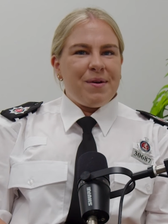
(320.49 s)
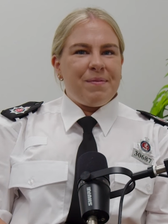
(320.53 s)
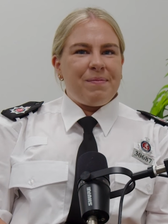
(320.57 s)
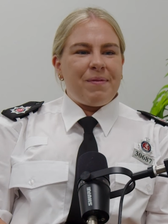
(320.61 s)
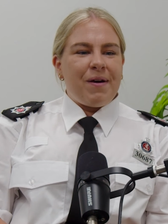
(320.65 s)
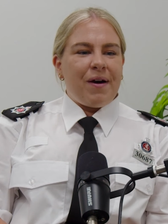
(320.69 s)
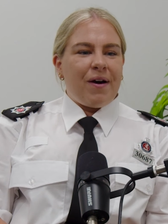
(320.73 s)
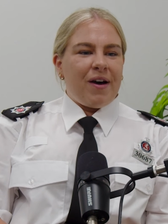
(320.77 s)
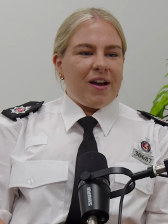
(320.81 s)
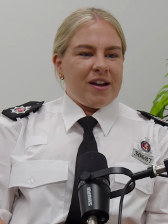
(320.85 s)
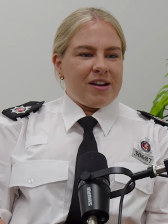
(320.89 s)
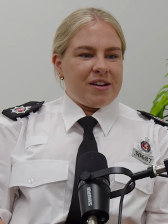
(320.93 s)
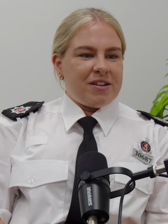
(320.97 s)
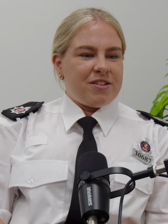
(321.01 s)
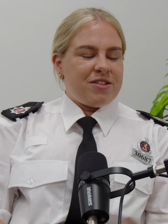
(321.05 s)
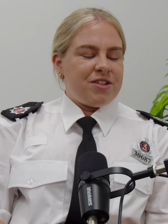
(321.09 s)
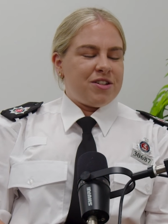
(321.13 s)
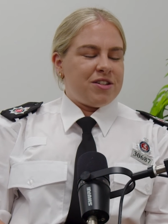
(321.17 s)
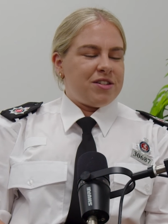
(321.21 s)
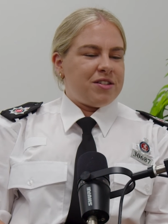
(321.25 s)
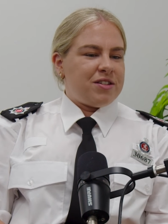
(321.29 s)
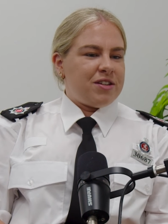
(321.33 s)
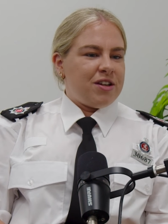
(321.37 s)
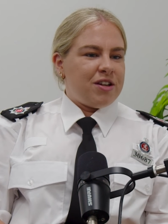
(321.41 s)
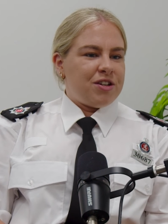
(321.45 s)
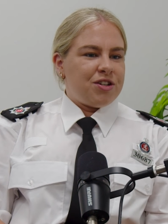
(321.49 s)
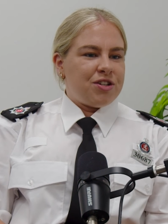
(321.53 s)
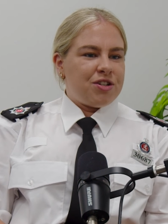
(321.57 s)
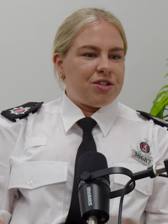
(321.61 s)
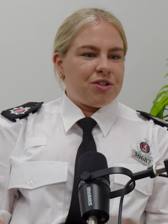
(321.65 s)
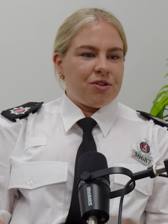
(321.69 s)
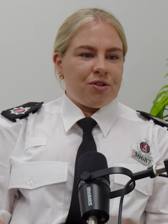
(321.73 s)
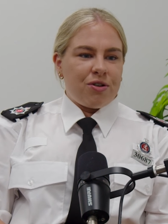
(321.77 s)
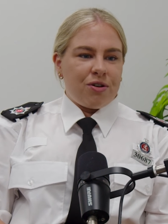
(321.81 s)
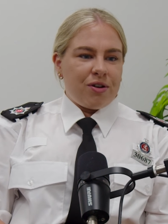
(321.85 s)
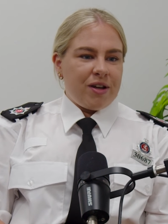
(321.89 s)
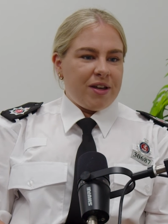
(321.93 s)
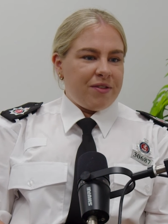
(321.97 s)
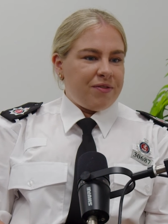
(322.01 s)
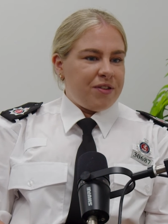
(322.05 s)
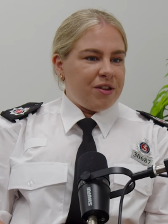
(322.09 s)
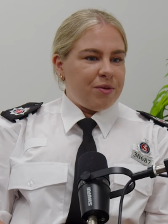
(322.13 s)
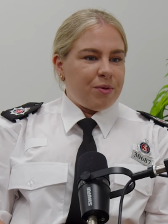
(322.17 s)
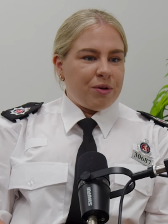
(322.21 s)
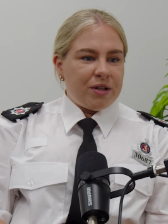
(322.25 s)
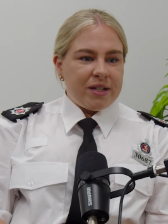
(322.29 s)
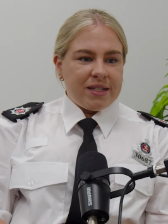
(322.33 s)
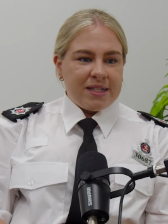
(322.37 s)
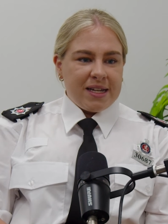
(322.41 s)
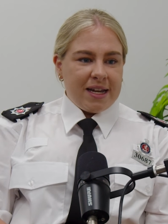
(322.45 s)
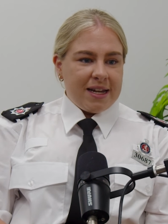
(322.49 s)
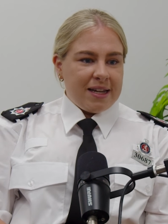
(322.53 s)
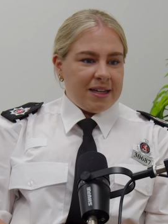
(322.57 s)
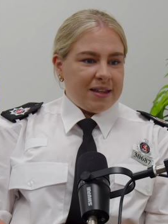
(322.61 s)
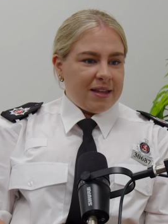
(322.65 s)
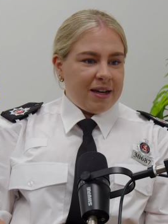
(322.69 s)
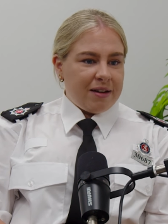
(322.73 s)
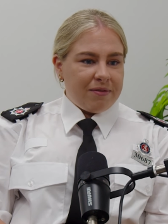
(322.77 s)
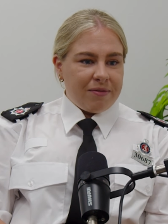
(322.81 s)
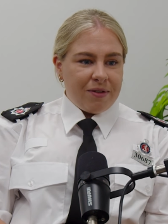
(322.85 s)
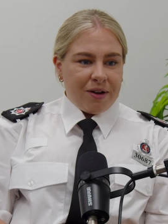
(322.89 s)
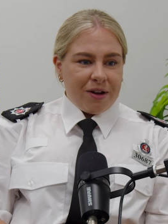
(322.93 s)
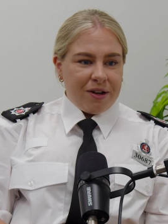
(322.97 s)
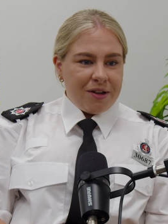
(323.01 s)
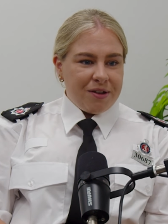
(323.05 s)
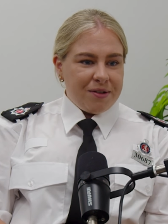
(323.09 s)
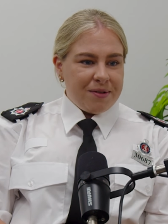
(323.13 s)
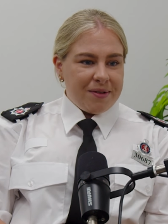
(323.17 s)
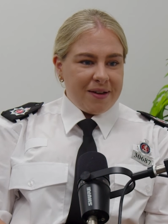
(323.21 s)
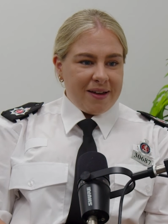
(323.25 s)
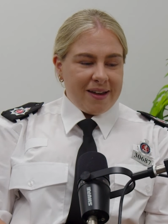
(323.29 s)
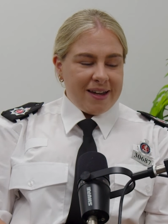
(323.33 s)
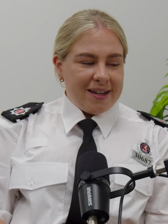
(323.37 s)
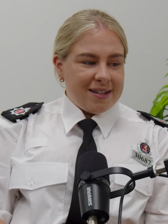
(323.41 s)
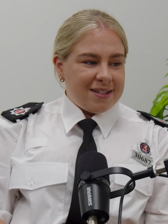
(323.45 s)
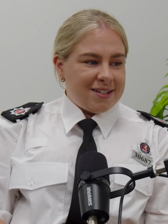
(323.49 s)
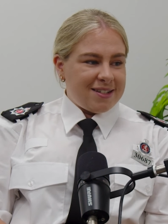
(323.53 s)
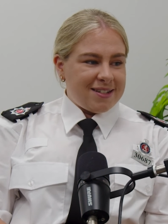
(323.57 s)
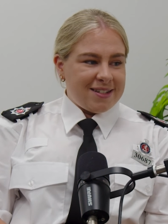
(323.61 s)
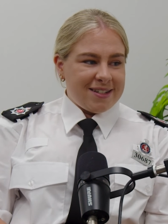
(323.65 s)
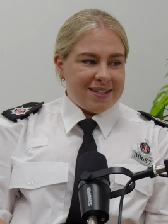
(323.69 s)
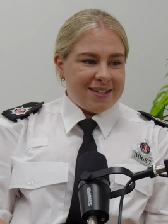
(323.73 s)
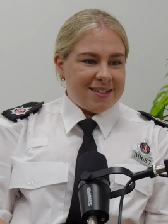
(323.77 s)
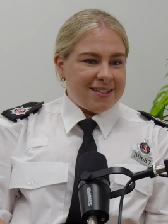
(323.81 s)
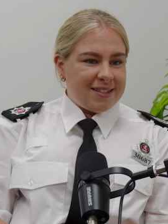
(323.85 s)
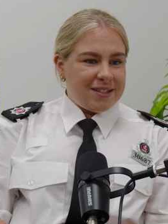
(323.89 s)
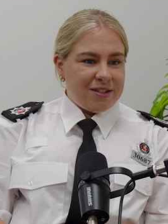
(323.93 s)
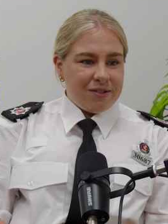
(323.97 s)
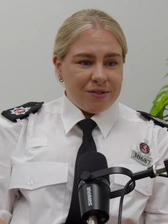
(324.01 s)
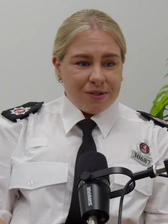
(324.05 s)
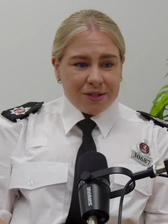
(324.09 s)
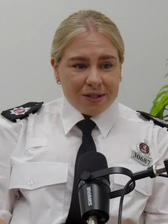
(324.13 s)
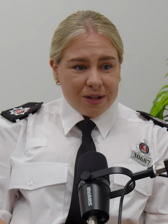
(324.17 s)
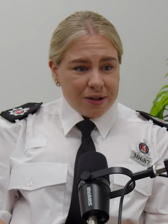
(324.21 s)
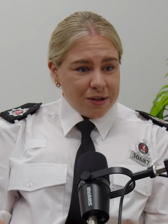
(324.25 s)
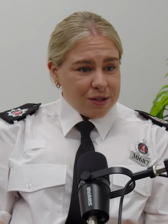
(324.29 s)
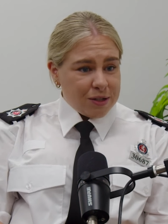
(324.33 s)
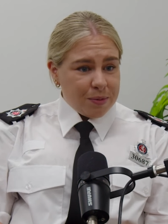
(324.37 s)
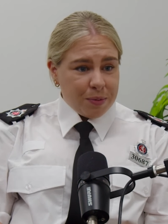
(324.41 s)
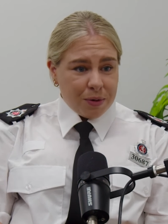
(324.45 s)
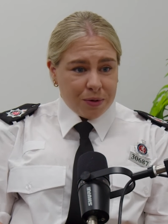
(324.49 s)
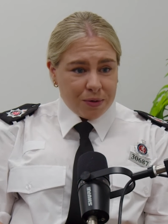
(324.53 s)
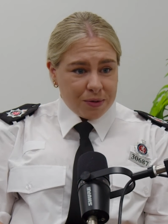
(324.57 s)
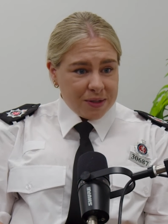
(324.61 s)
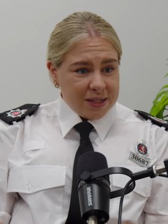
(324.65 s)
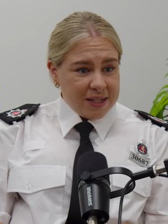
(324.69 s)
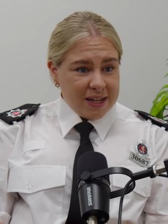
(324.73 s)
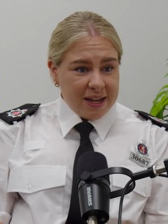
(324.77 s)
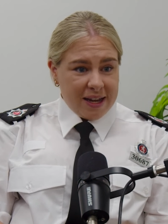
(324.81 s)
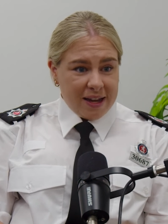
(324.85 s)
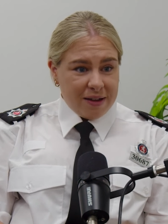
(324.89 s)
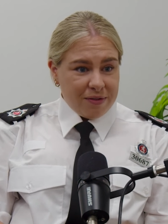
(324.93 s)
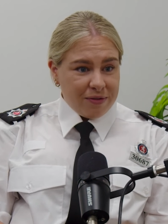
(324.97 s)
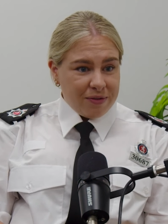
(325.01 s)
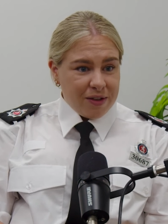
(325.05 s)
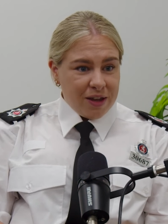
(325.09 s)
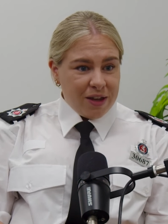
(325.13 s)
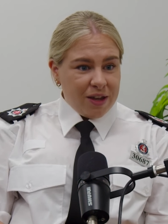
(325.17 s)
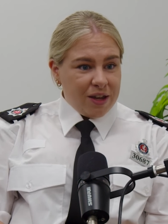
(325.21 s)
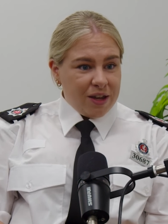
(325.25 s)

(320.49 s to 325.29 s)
But I can just assure, if you want to take that route, it's just, you're so supportive.